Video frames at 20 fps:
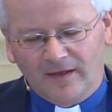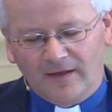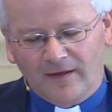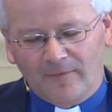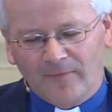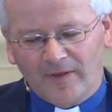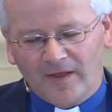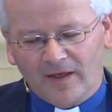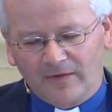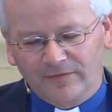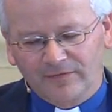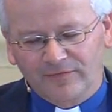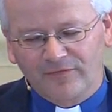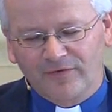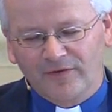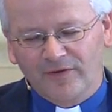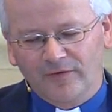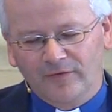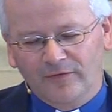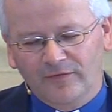And we ask
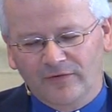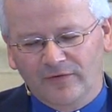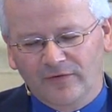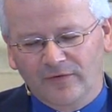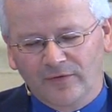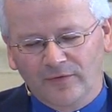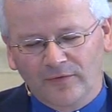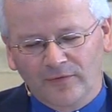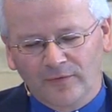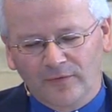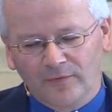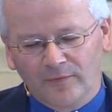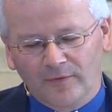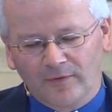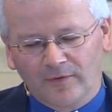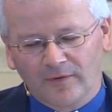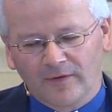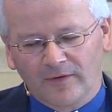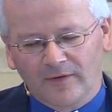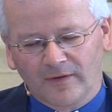for you to
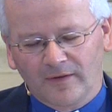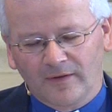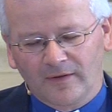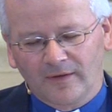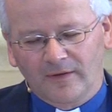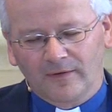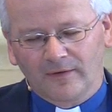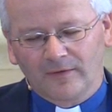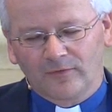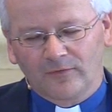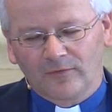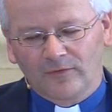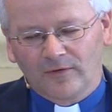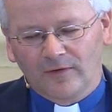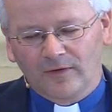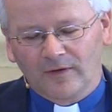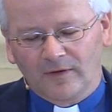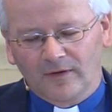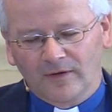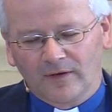
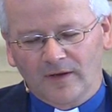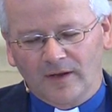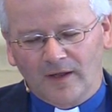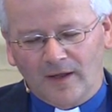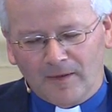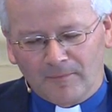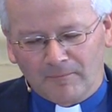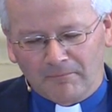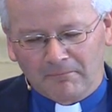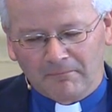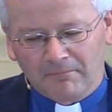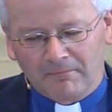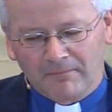come